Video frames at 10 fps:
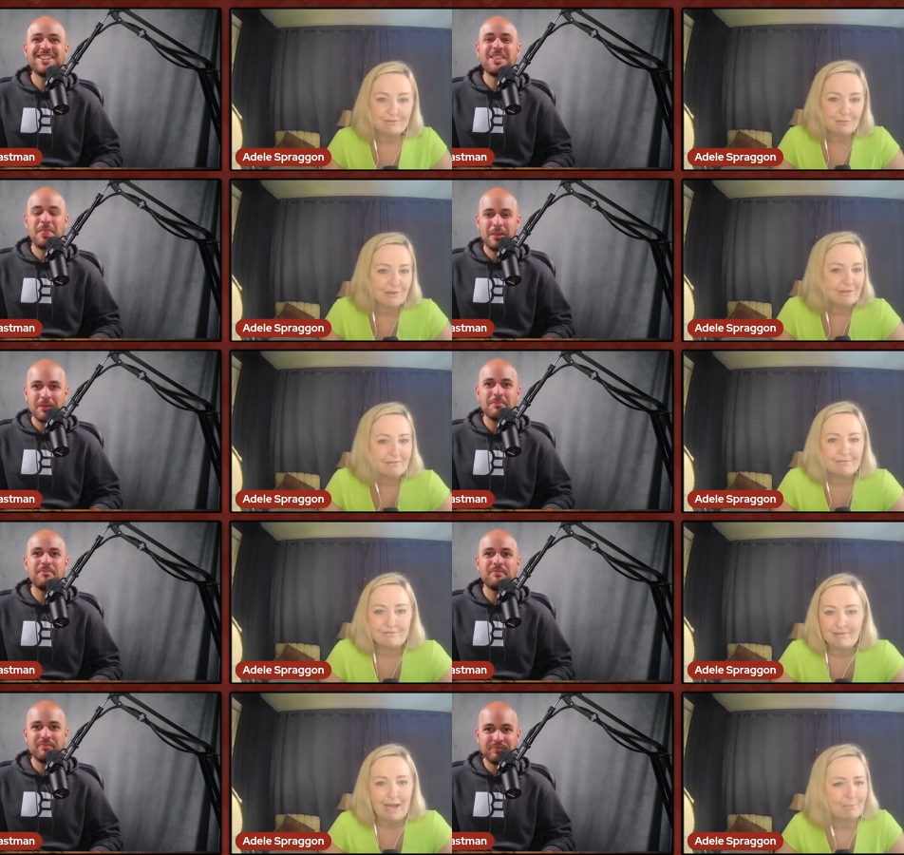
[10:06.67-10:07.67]
Speaker 1: with
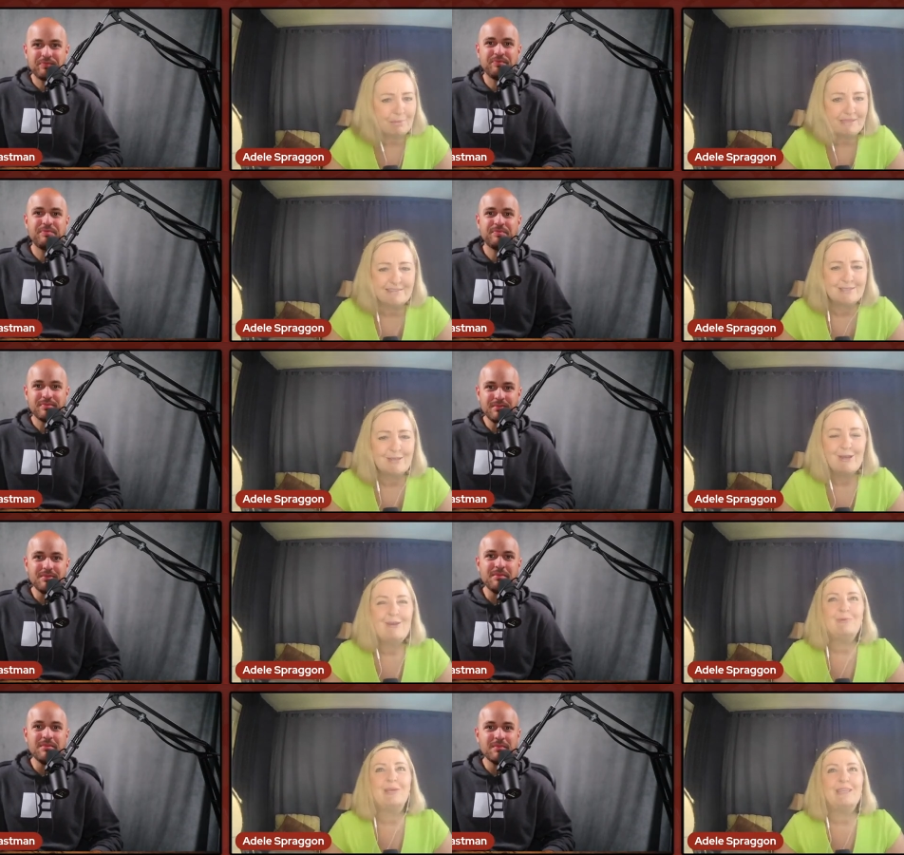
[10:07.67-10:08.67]
happiness,
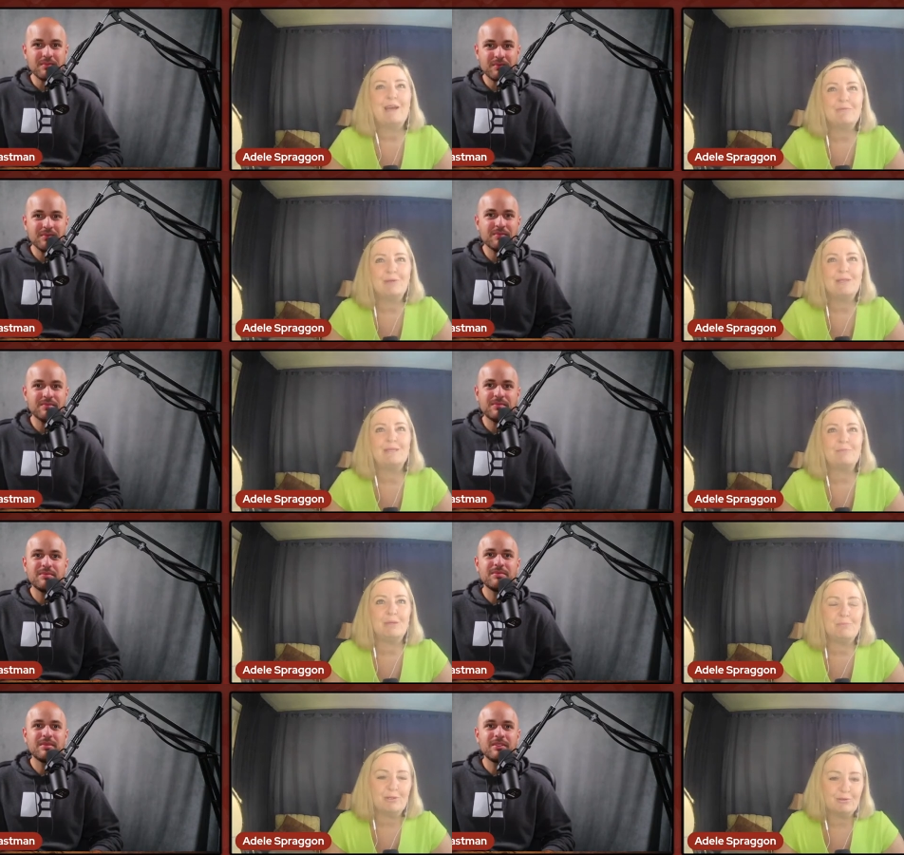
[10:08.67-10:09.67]
with everything that
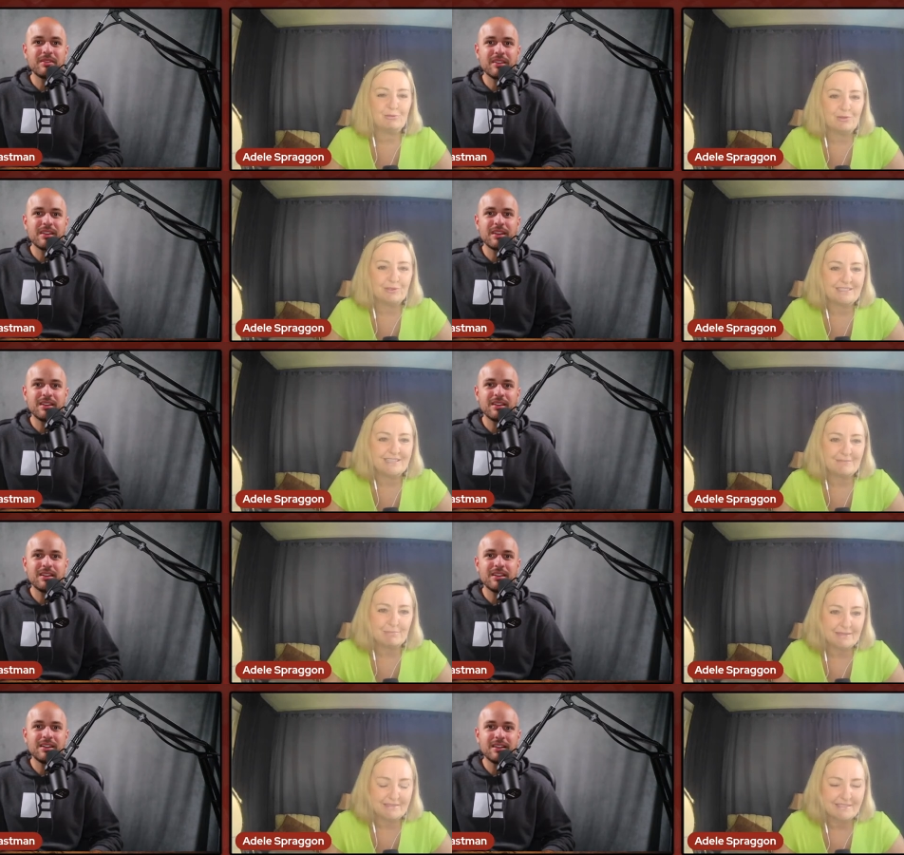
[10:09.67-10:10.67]
people look for in that
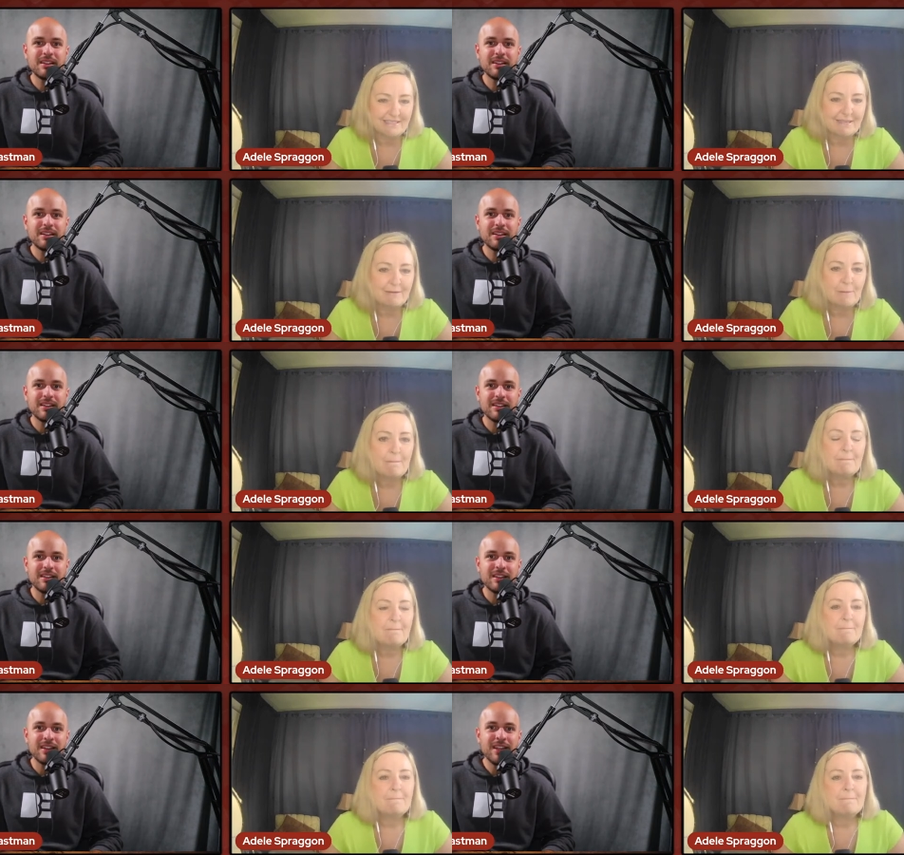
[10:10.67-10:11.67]
mindset.
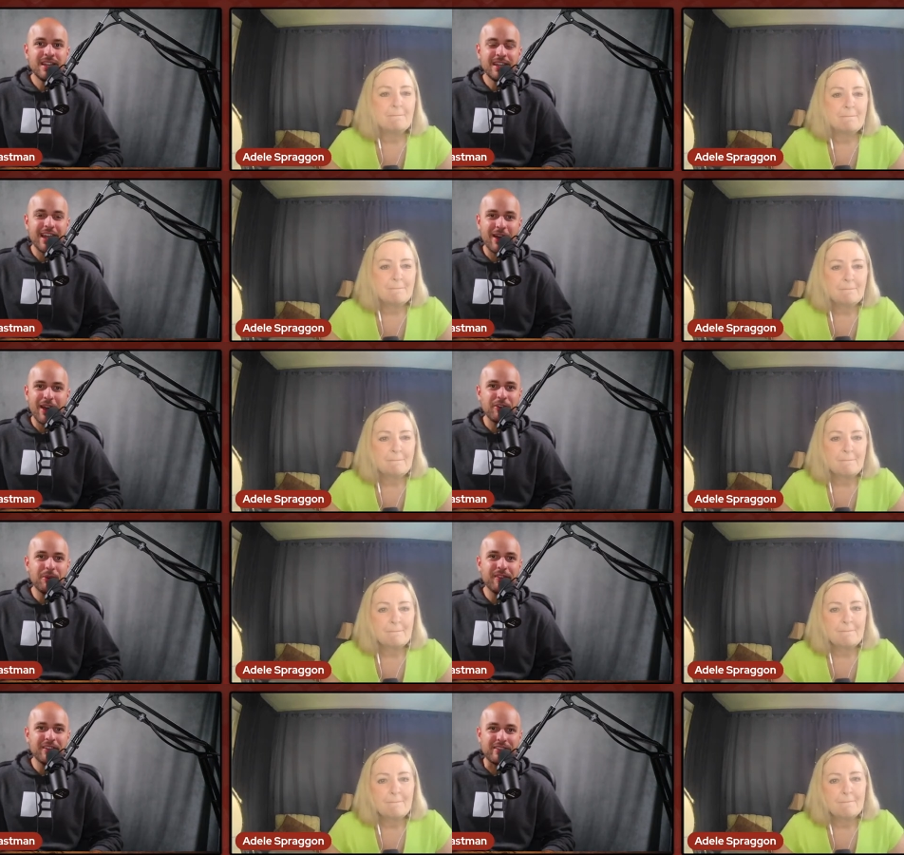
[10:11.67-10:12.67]
Speaker 2: Now, everyone
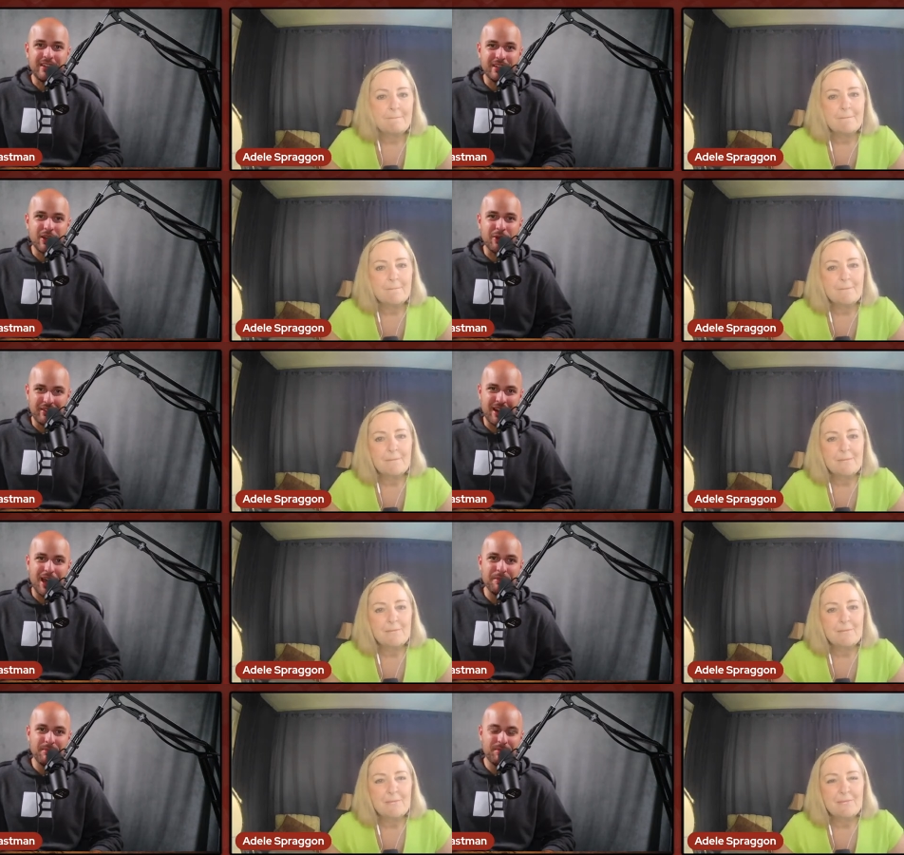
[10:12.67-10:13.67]
listening knows that
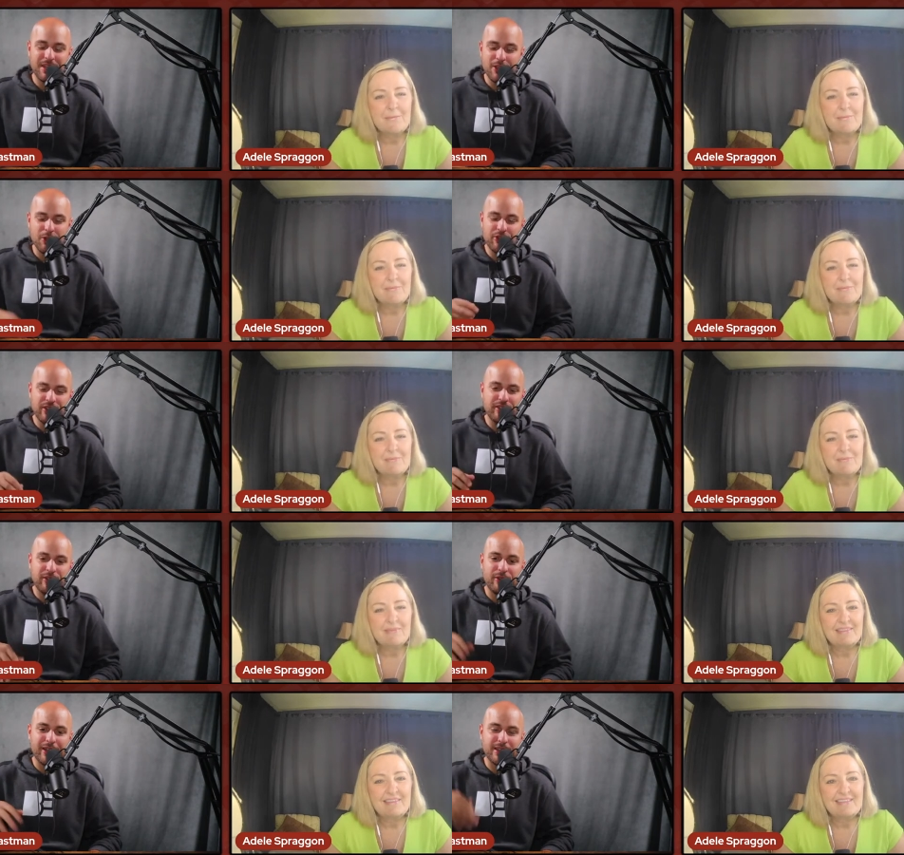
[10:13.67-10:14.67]
I'm huge into
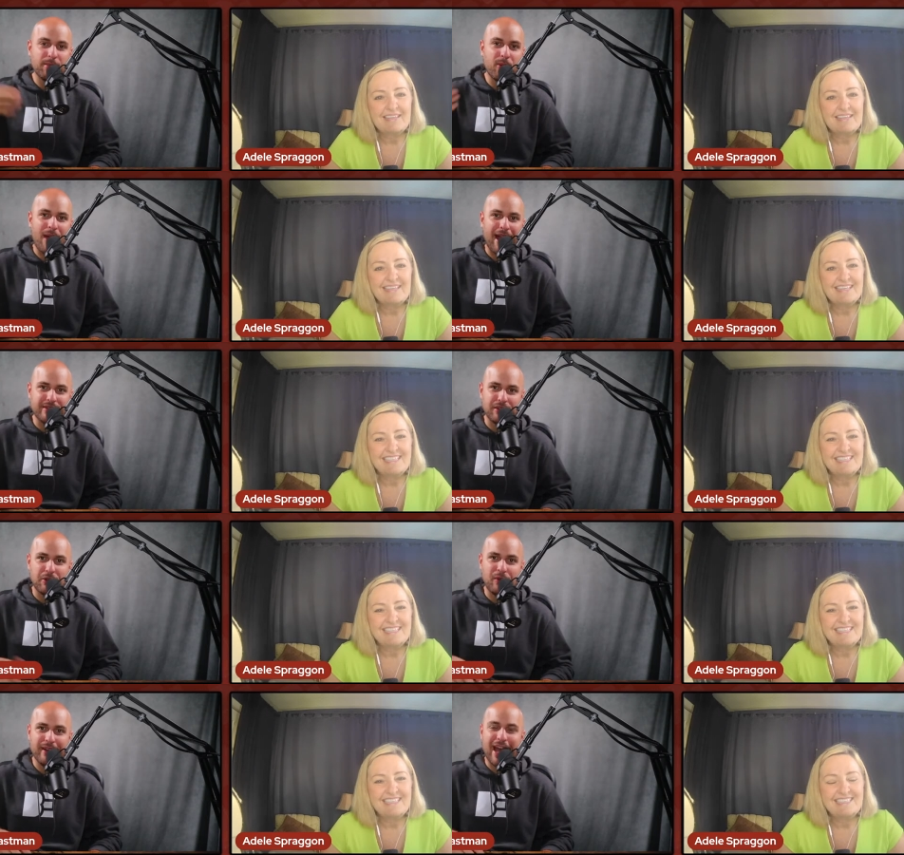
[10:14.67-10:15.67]
like the practical,
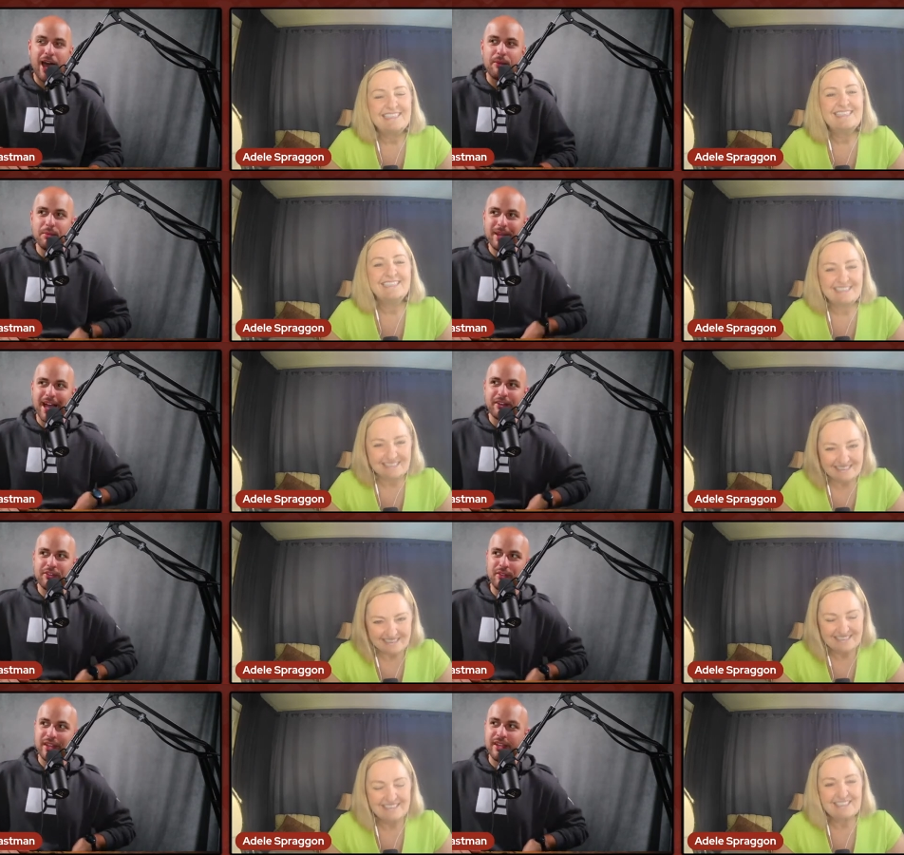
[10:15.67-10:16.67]
like how would we
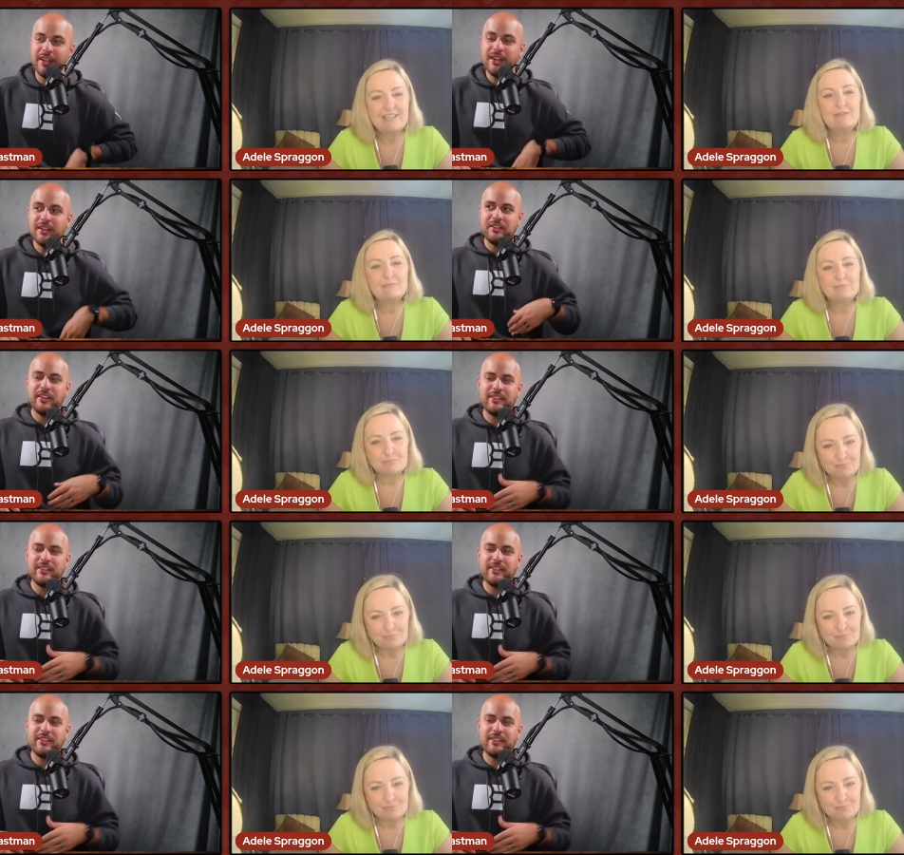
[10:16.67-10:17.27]
actually sit